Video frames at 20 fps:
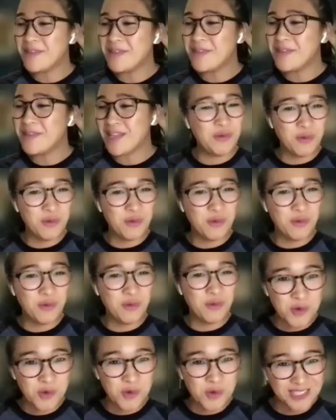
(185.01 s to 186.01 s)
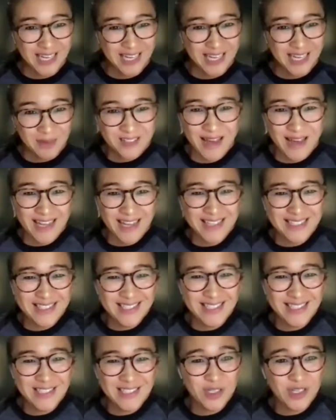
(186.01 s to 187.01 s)
if you Google types of
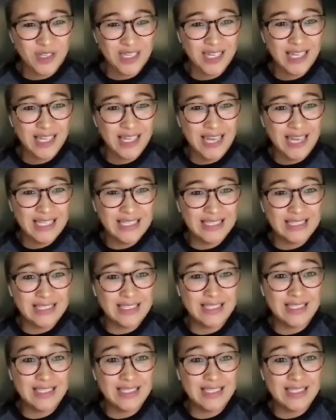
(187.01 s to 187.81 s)
biases, you're going to get